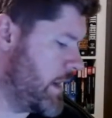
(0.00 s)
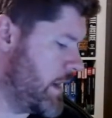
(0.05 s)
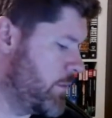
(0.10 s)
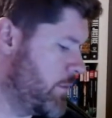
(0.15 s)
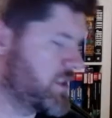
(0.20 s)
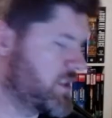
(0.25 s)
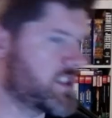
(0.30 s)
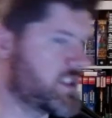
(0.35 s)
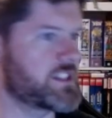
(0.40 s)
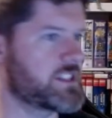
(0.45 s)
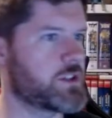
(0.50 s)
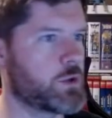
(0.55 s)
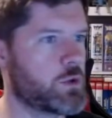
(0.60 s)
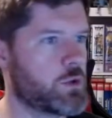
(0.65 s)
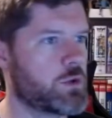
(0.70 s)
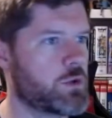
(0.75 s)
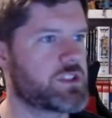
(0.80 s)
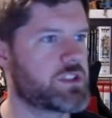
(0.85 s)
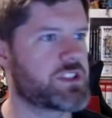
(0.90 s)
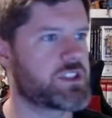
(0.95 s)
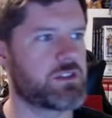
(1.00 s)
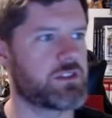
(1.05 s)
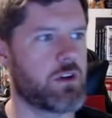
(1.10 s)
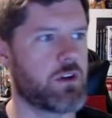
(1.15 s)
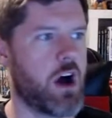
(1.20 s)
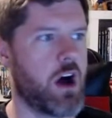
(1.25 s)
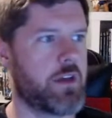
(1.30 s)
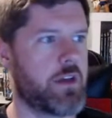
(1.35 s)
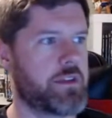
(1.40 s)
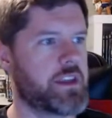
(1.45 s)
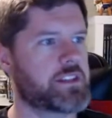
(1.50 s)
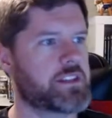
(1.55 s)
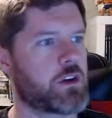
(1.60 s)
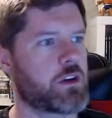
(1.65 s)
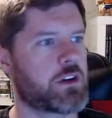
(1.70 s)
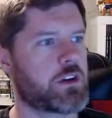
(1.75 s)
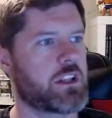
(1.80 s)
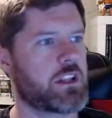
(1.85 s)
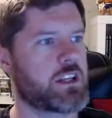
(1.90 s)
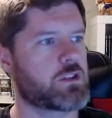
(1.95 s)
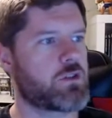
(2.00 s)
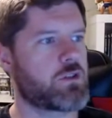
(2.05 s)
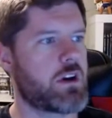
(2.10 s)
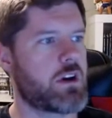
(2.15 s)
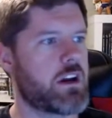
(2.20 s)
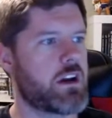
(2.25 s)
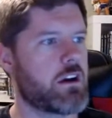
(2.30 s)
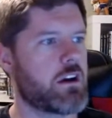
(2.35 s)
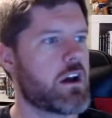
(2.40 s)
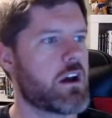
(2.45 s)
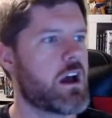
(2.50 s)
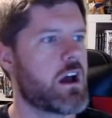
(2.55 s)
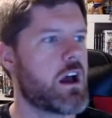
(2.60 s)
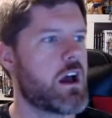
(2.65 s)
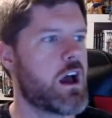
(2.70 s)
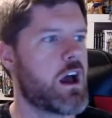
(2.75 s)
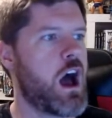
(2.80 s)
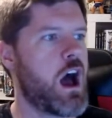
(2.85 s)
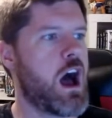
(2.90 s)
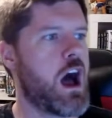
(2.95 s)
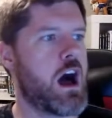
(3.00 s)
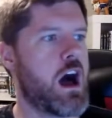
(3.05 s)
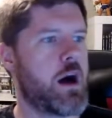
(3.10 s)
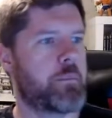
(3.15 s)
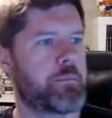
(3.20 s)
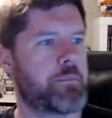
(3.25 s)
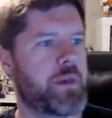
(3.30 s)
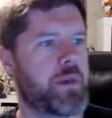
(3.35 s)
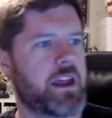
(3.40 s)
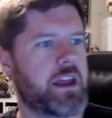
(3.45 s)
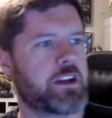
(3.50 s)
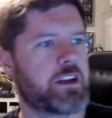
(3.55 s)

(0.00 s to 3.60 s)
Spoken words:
which is who's on this Hercules right here. But it